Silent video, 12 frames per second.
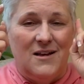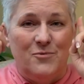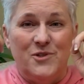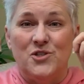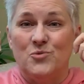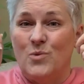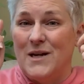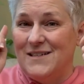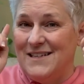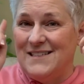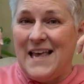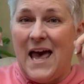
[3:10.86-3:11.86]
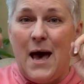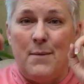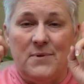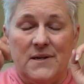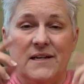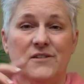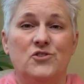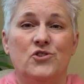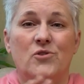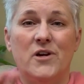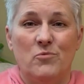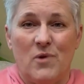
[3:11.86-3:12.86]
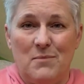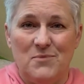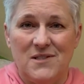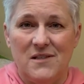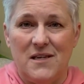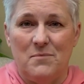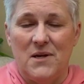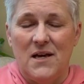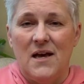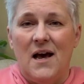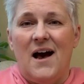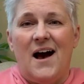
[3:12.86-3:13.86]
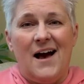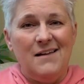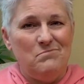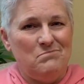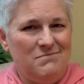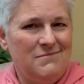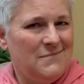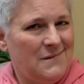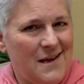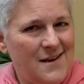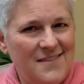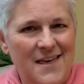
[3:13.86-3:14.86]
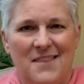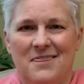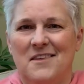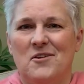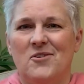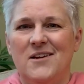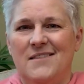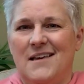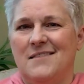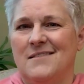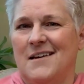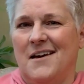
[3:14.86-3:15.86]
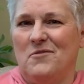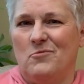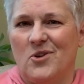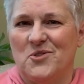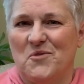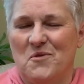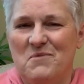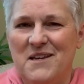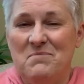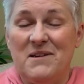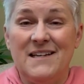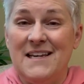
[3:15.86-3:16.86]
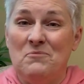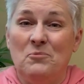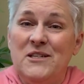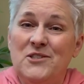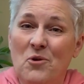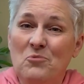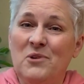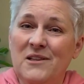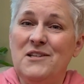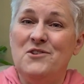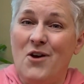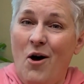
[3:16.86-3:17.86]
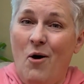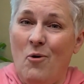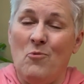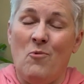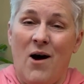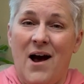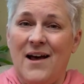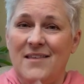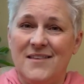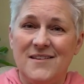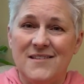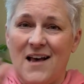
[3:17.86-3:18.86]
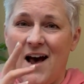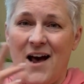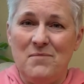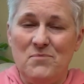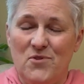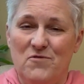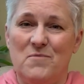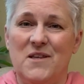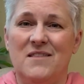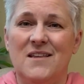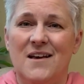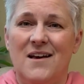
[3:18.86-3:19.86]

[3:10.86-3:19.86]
which is what is happening during REM sleep. I like that theory. That kind of works for me. But again, we don't really know why this eye movement,